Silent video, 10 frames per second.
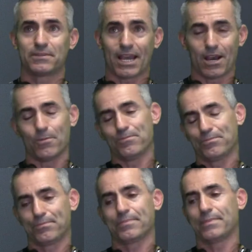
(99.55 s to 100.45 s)
Now,
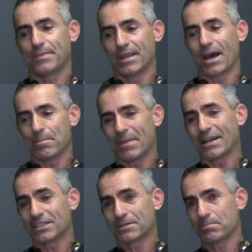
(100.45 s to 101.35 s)
not
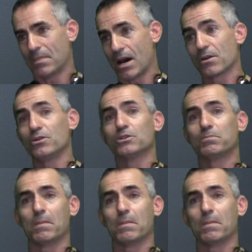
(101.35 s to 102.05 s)
mice models,